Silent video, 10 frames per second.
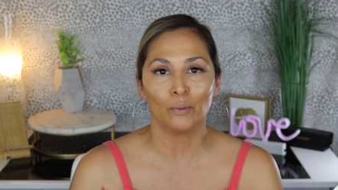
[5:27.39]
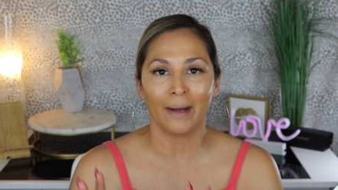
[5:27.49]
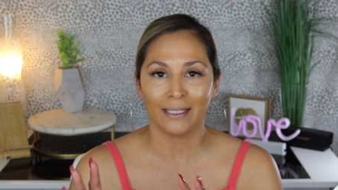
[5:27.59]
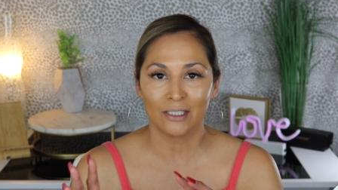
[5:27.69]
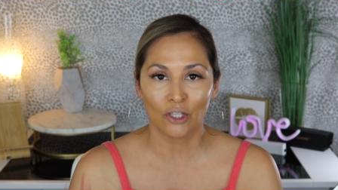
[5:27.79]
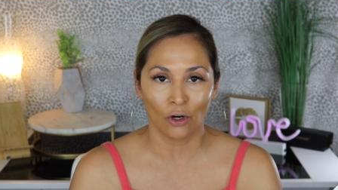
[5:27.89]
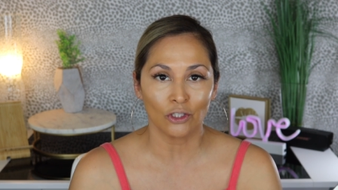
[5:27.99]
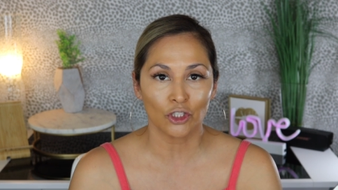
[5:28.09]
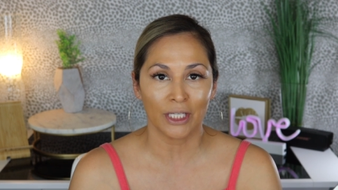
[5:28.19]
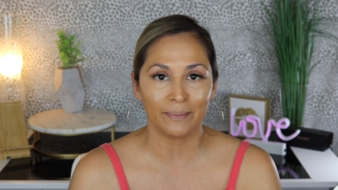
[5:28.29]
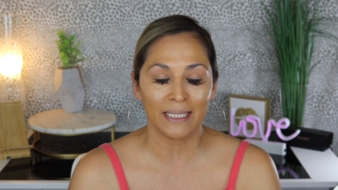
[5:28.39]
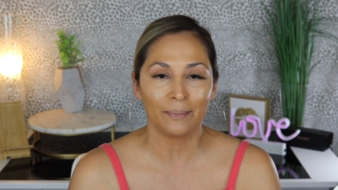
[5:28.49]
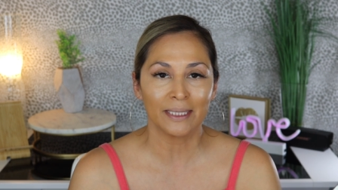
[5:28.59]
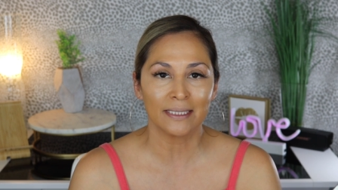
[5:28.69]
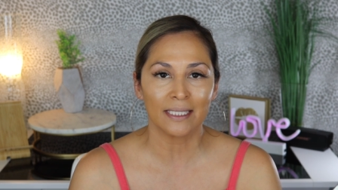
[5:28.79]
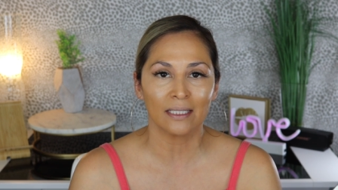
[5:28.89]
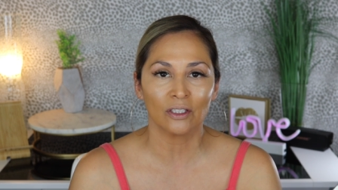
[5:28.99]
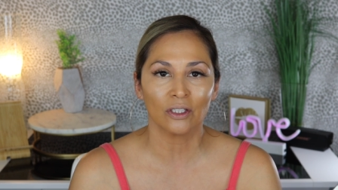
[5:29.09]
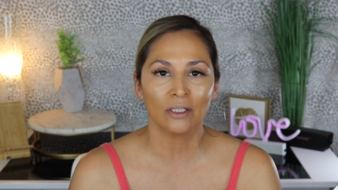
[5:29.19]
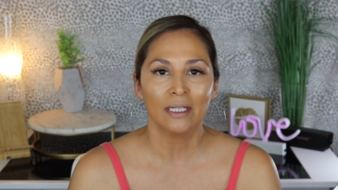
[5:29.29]
my Tarte Shape Tape
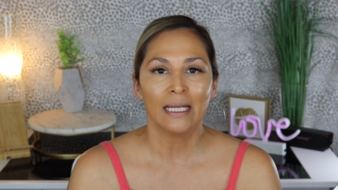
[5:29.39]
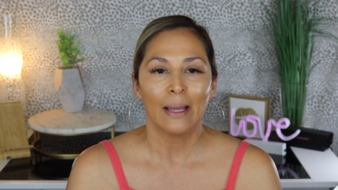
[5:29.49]
Concealer,